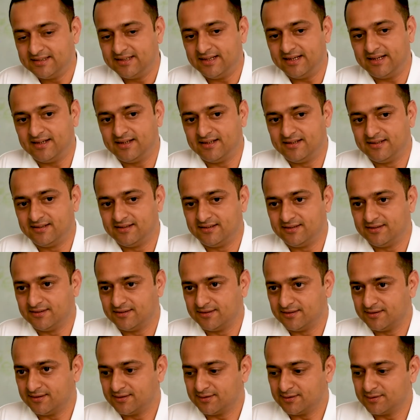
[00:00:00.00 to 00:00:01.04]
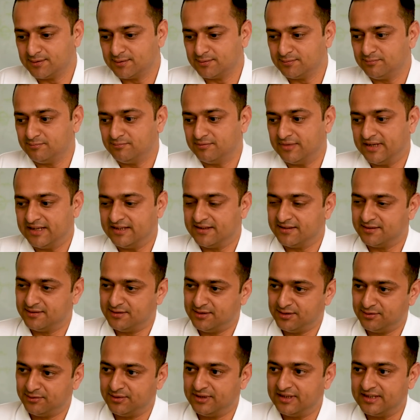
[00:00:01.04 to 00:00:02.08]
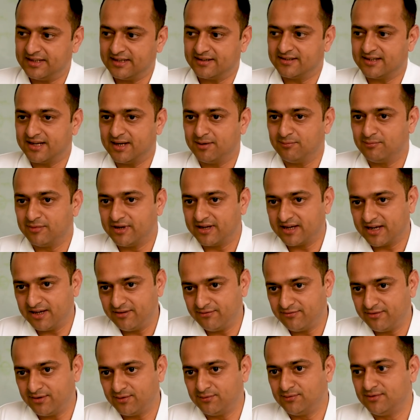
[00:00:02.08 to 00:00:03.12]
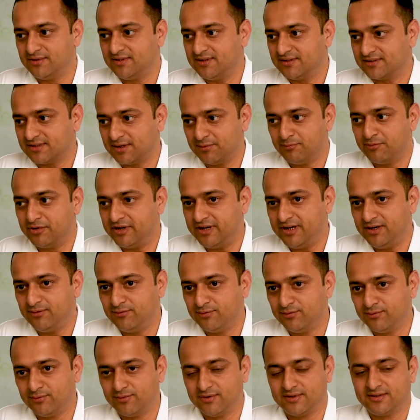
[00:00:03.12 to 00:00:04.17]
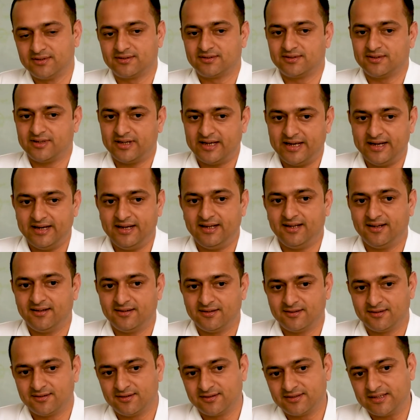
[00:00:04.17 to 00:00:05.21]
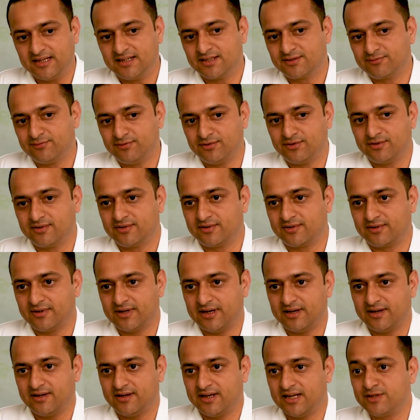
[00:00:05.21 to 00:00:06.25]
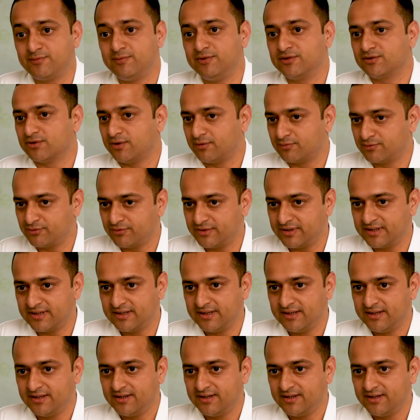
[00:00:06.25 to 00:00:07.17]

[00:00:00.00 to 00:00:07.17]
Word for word: And uh, and during that time, like I found somebody who was heading the sales for HP Software,